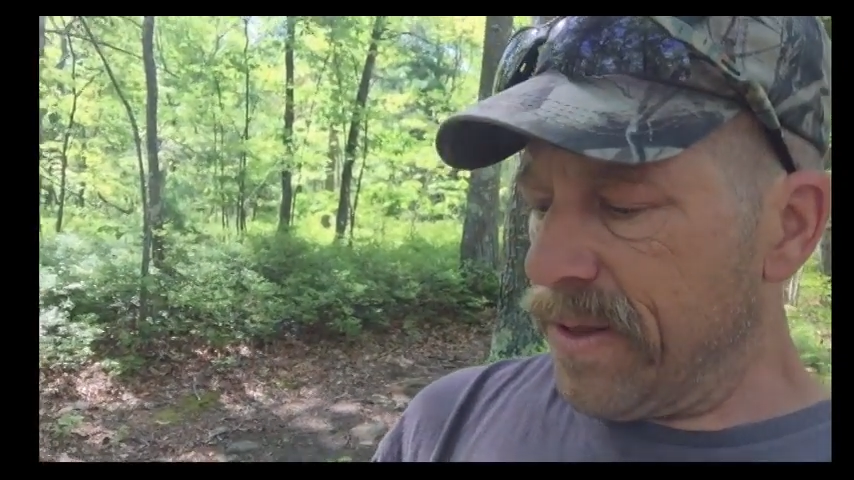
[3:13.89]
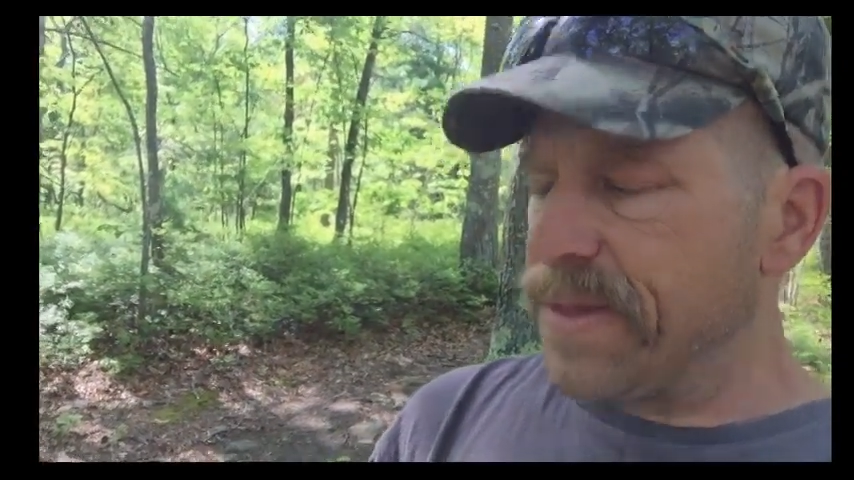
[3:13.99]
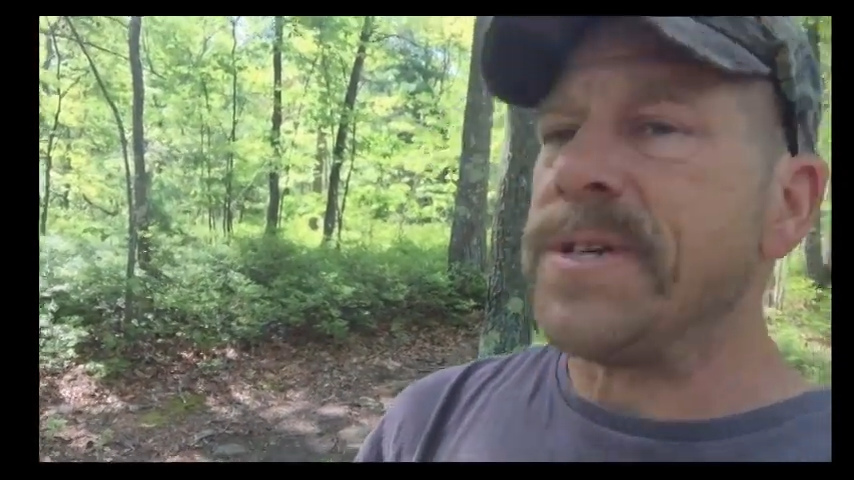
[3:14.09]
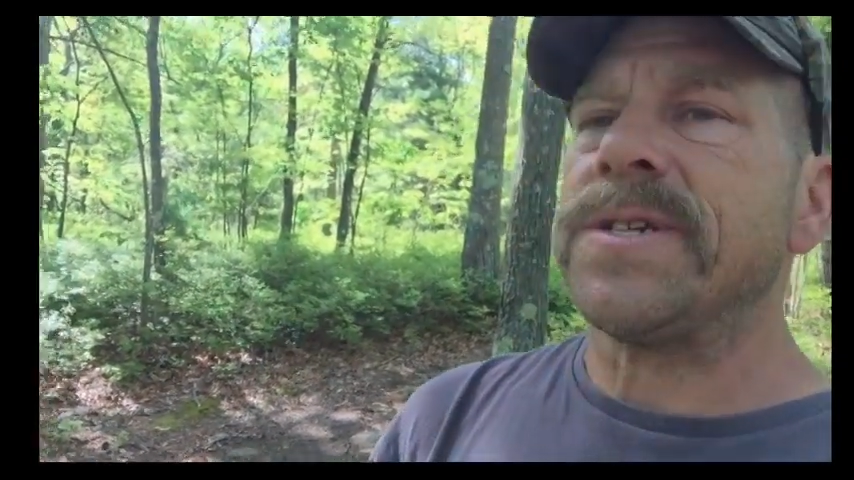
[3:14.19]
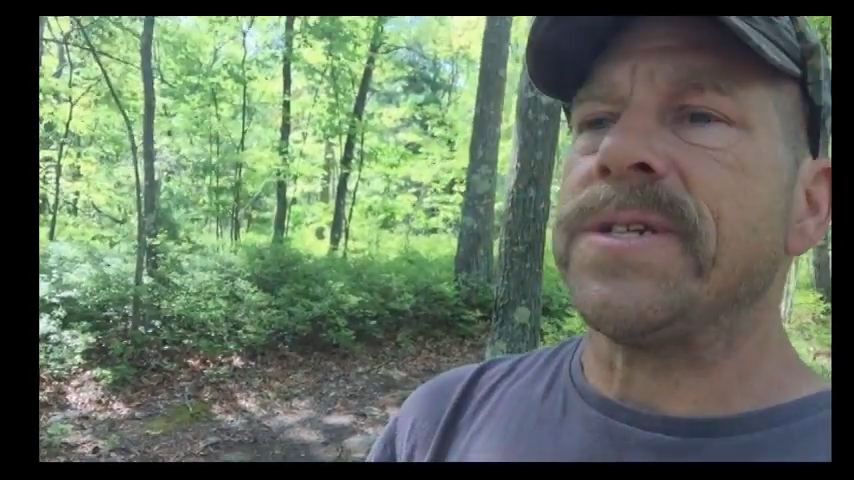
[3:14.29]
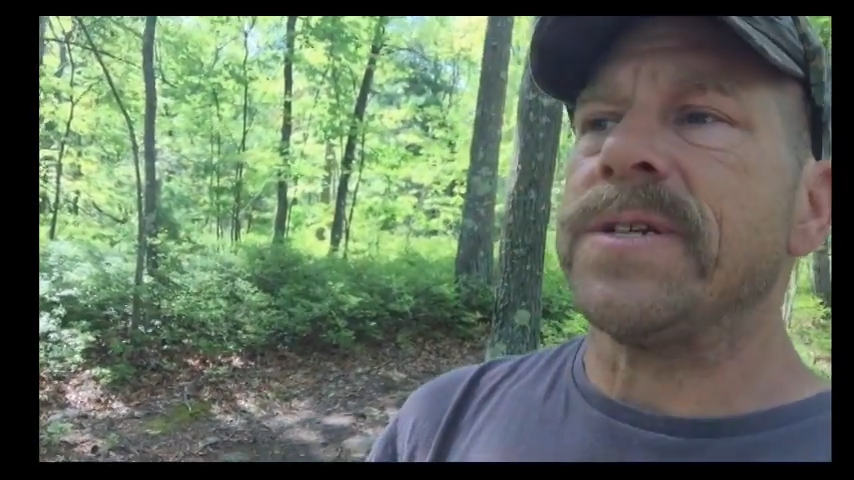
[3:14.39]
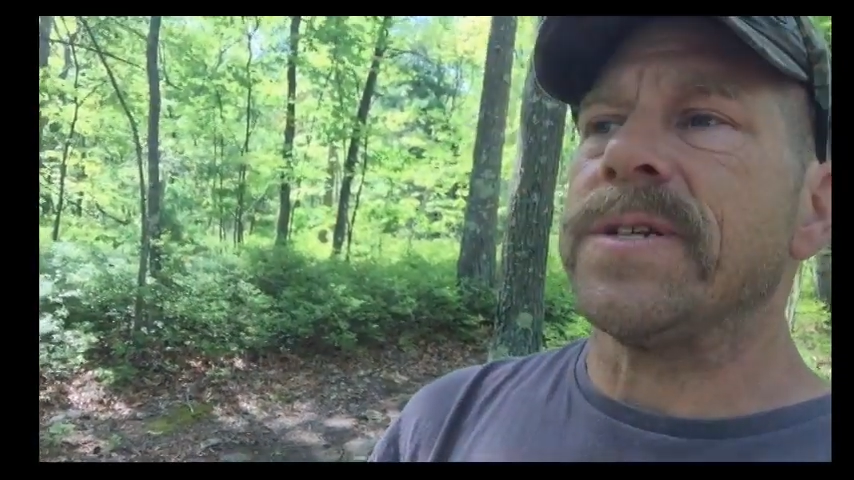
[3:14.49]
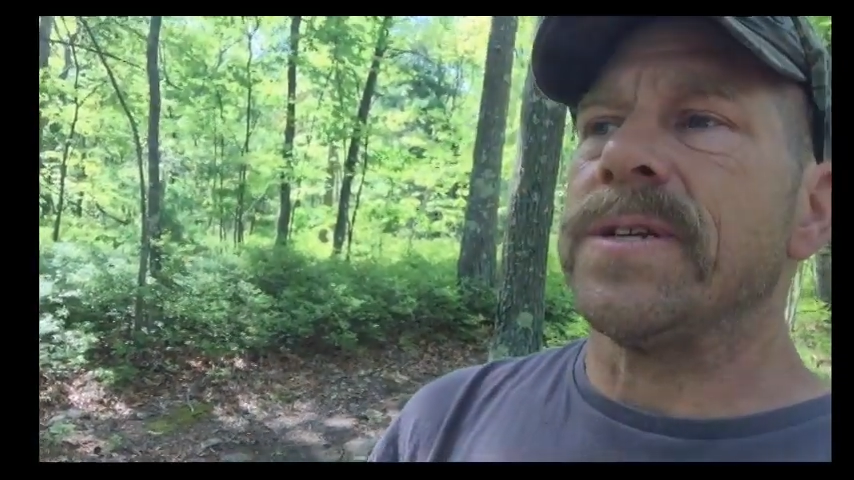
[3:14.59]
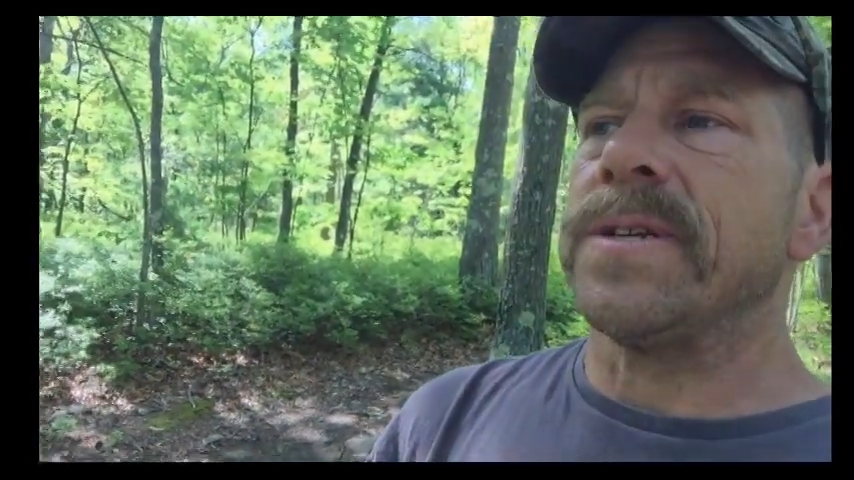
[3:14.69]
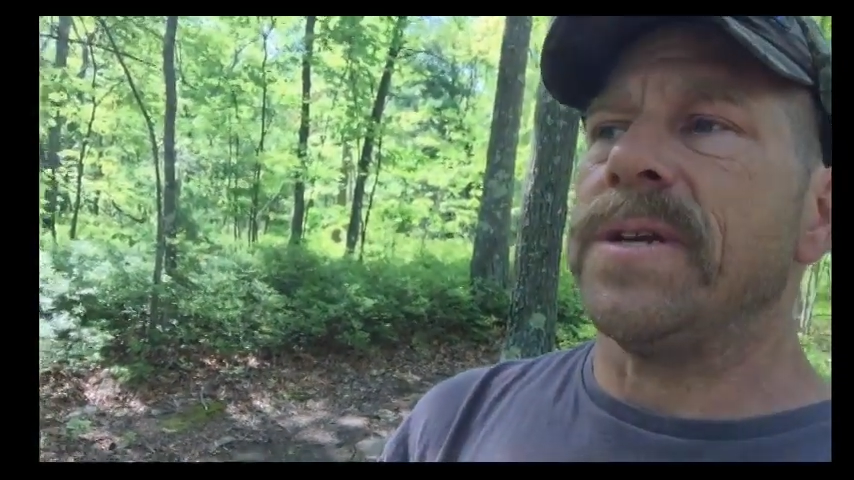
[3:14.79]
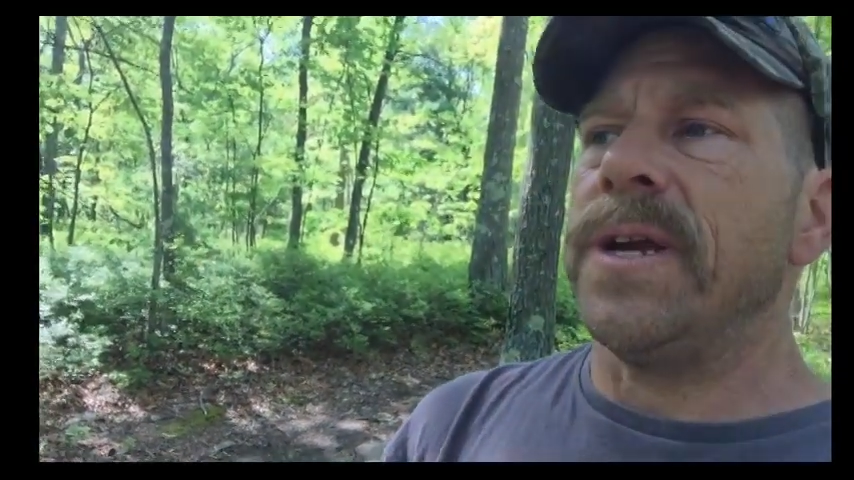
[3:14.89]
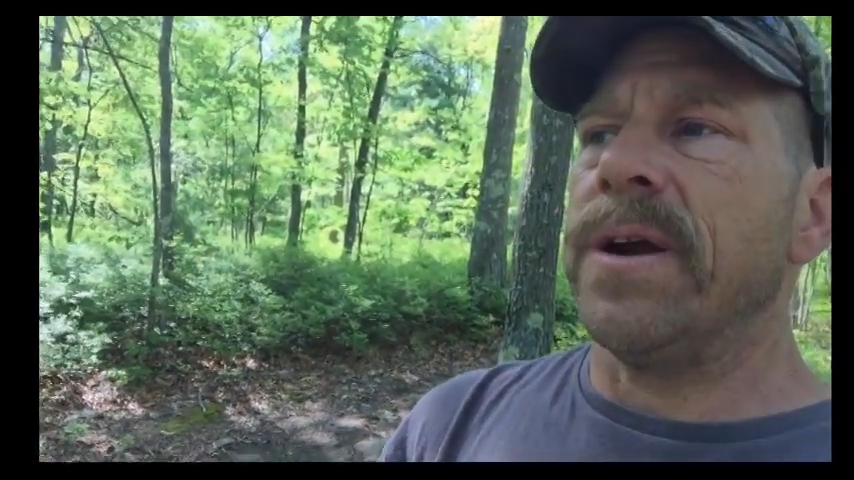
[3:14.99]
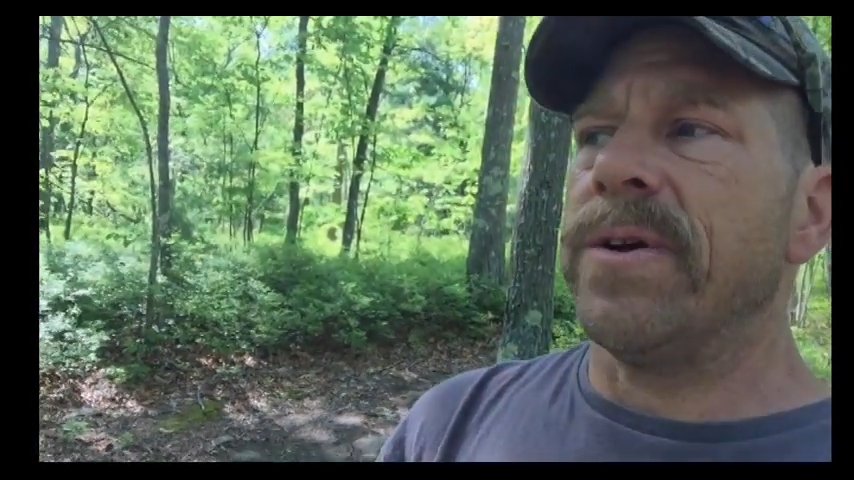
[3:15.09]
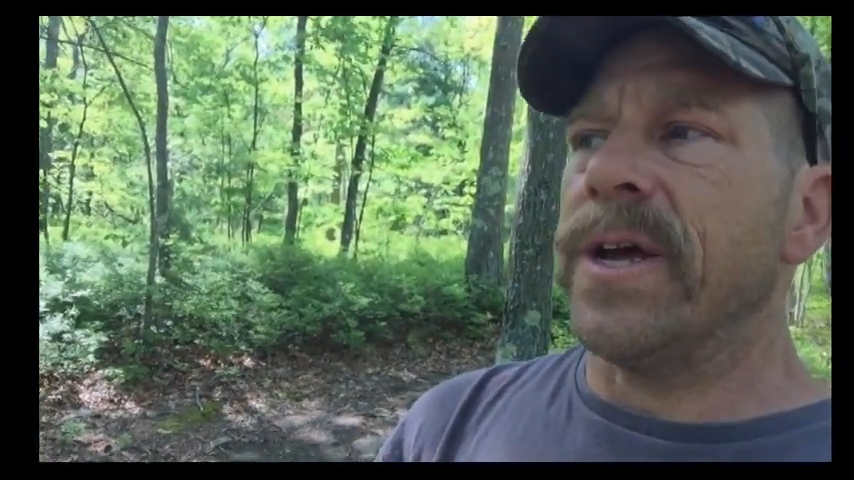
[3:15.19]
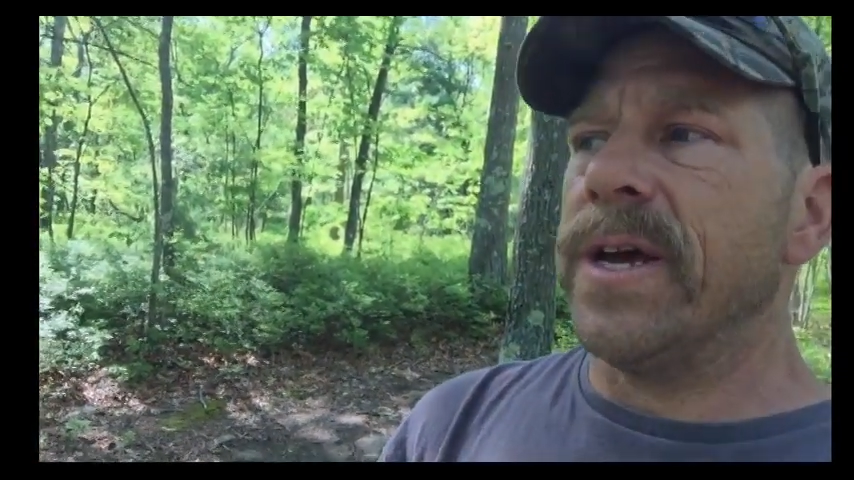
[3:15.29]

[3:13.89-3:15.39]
This area